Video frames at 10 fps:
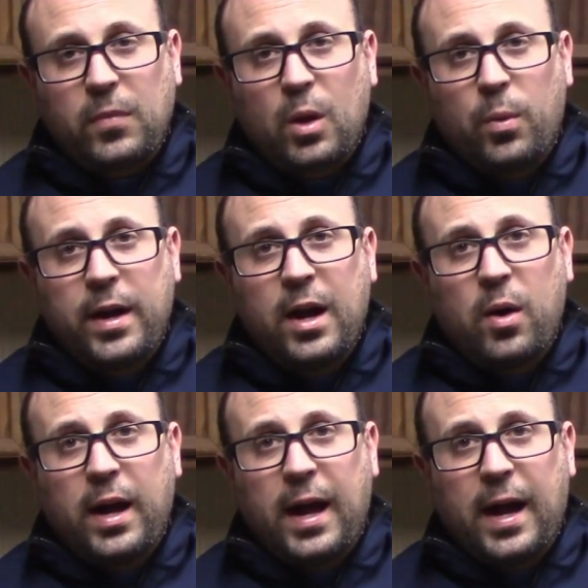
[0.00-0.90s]
Right now
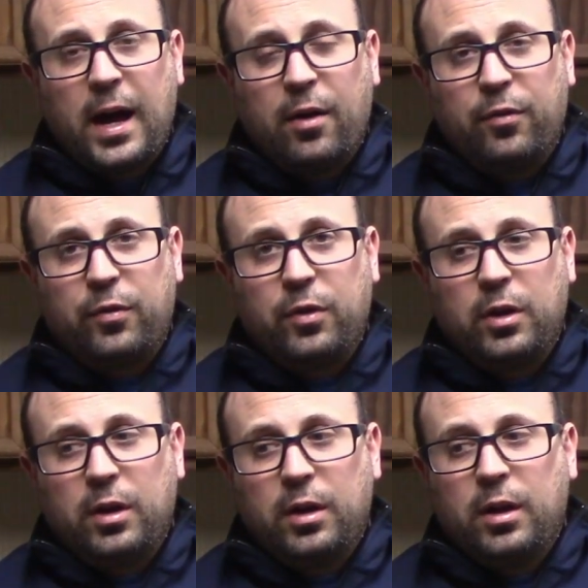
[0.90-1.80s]
I have
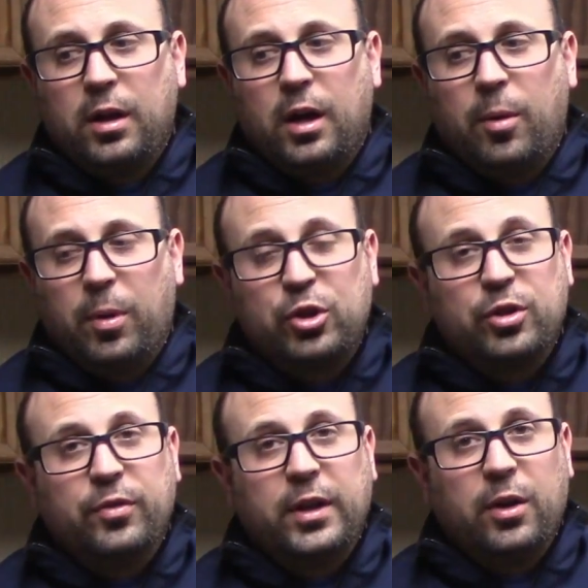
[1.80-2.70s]
a bunch
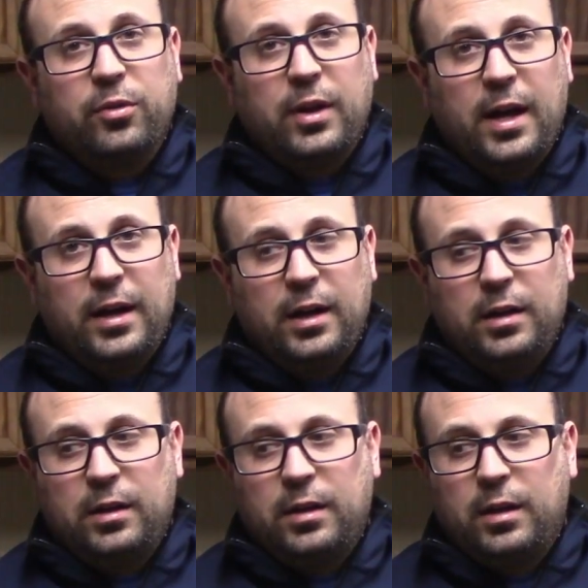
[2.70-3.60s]
of videos to edit,
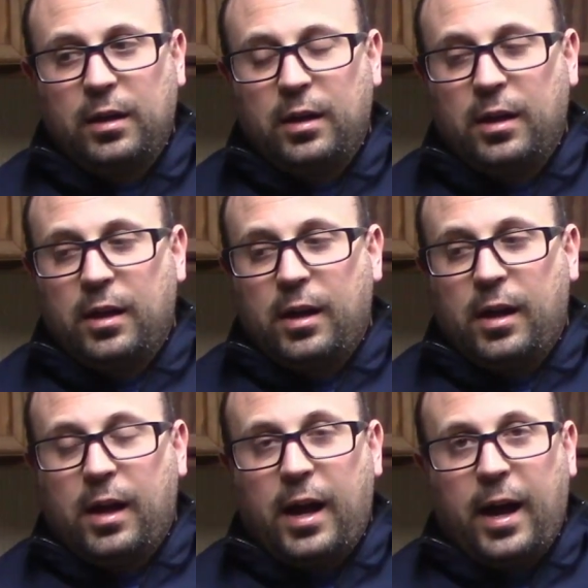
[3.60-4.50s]

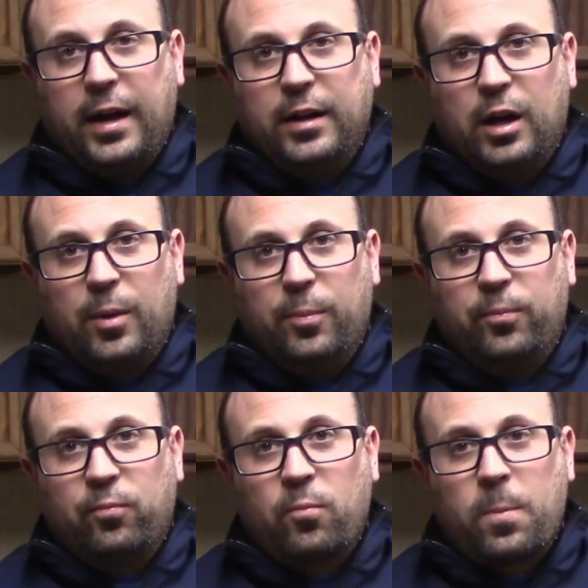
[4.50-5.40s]
and
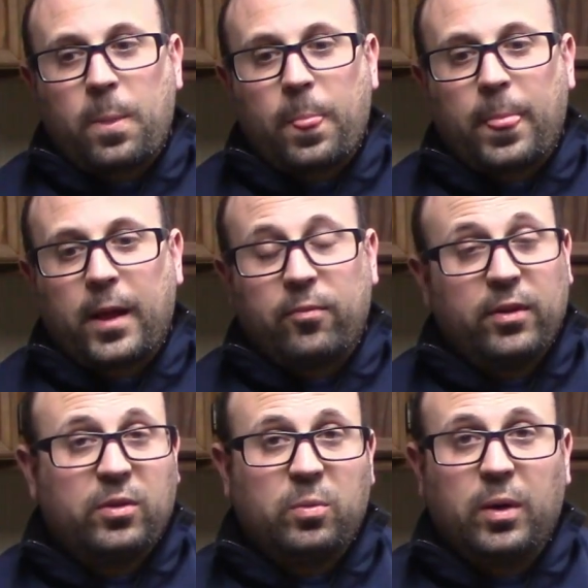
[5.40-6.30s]

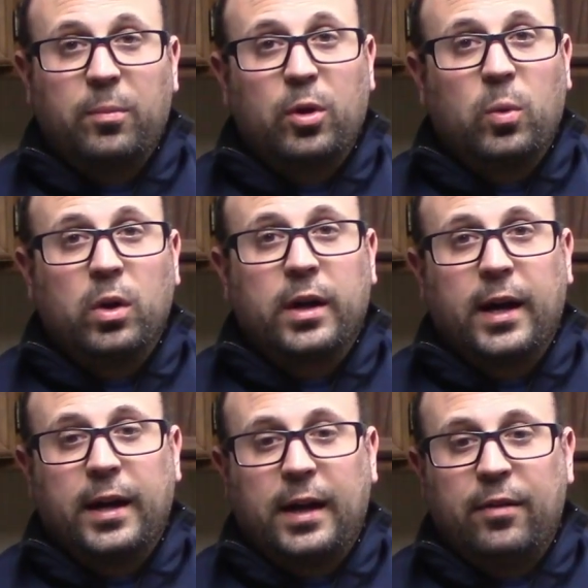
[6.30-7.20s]
that's what I'm going to work
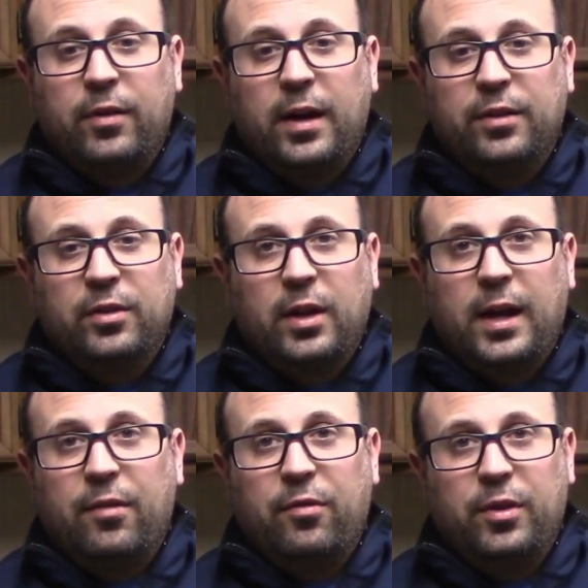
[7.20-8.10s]
on. I still
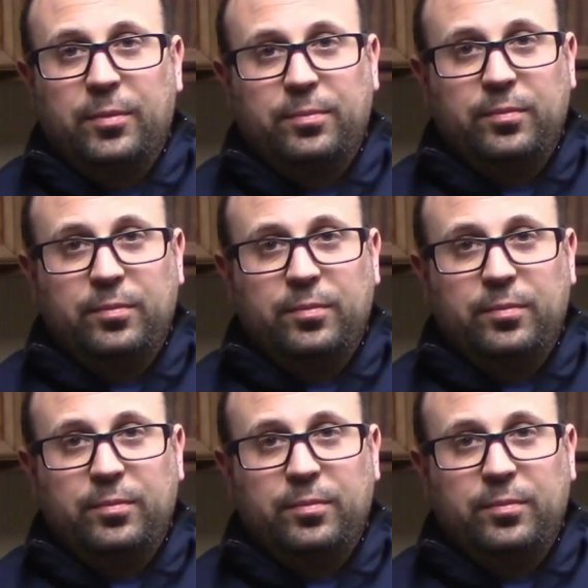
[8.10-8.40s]
have the